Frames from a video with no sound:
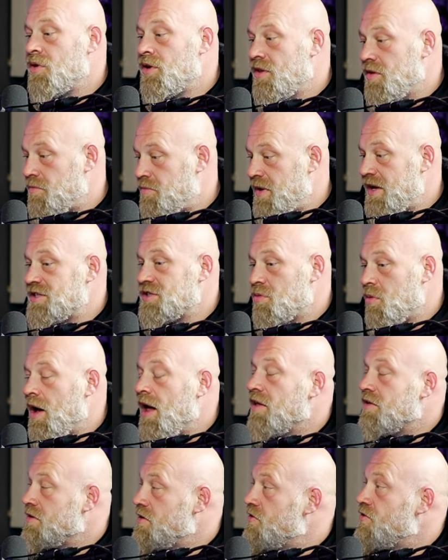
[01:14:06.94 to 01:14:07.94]
one to. of the best
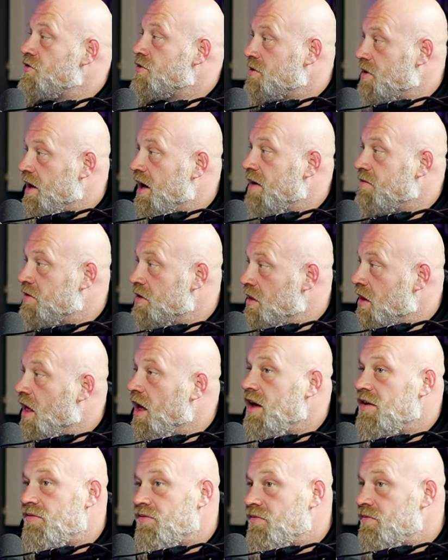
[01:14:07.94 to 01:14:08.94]
qualities you could yeah. have in
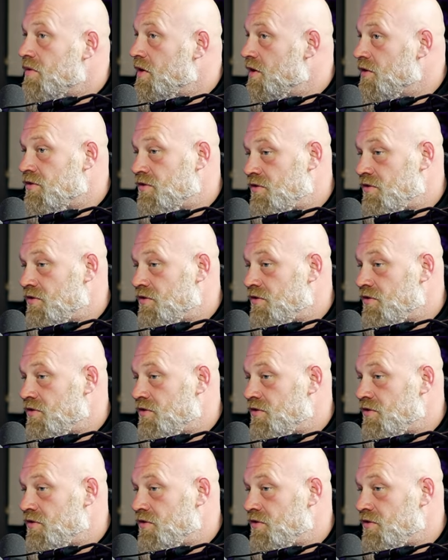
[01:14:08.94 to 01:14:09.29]
life. Is,